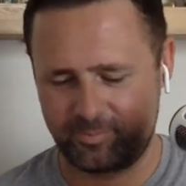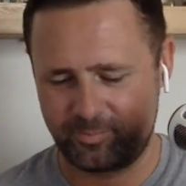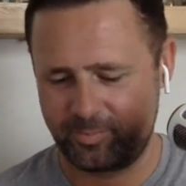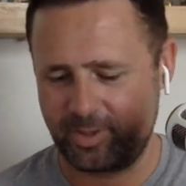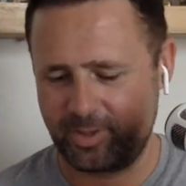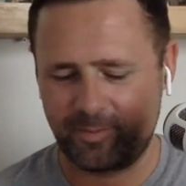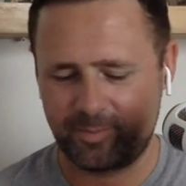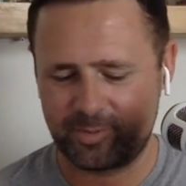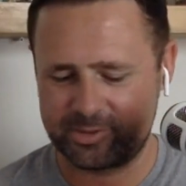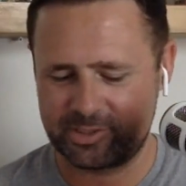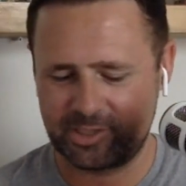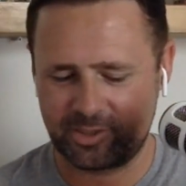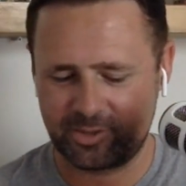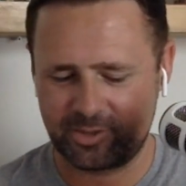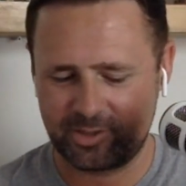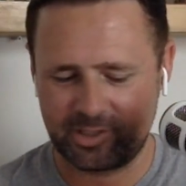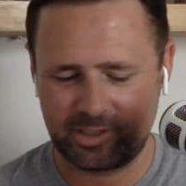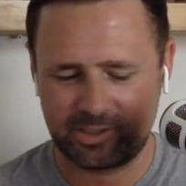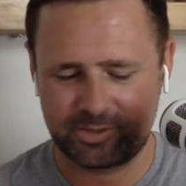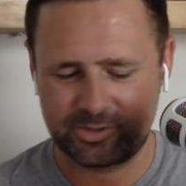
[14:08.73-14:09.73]
being
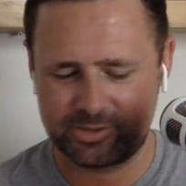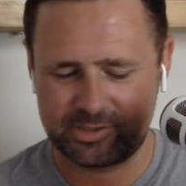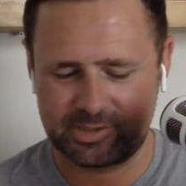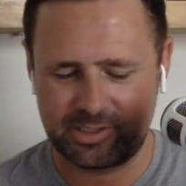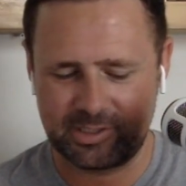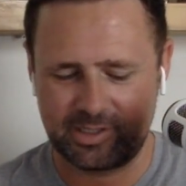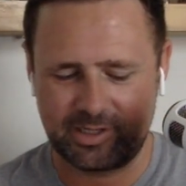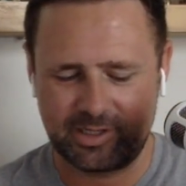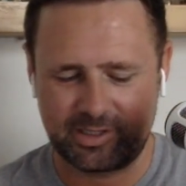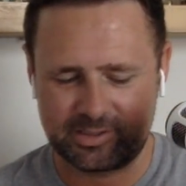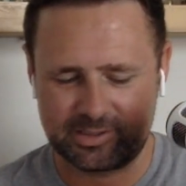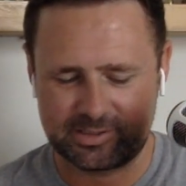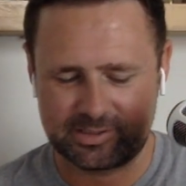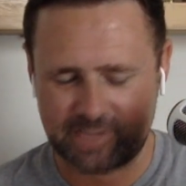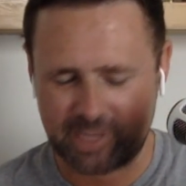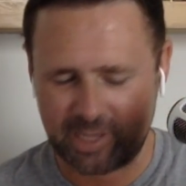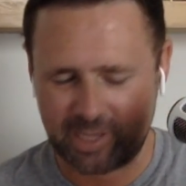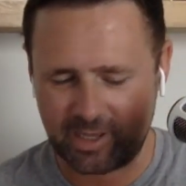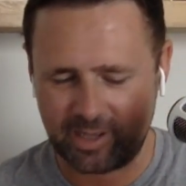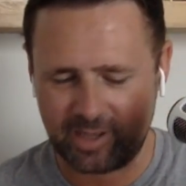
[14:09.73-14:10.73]
particularly interested in it at the
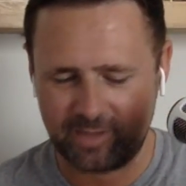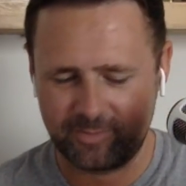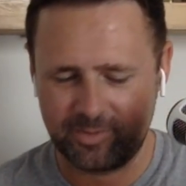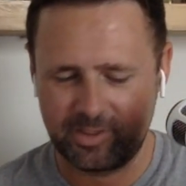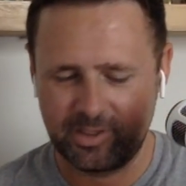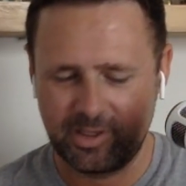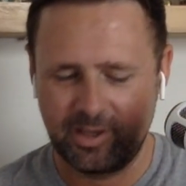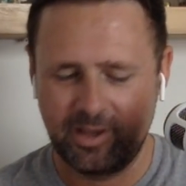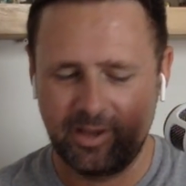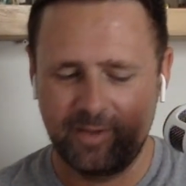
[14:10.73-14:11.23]
time,